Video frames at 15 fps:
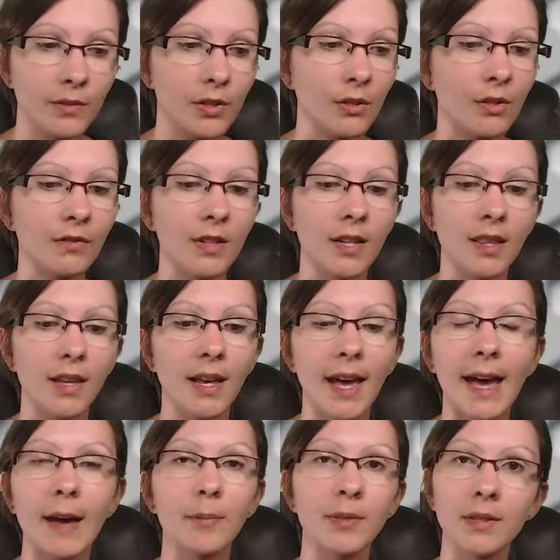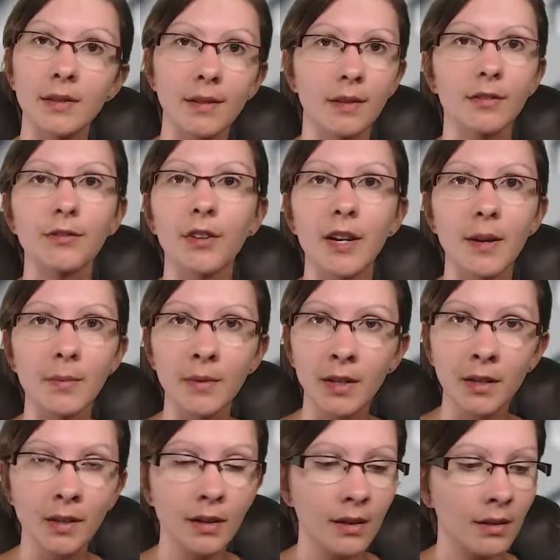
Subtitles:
So if anything happens in the frame,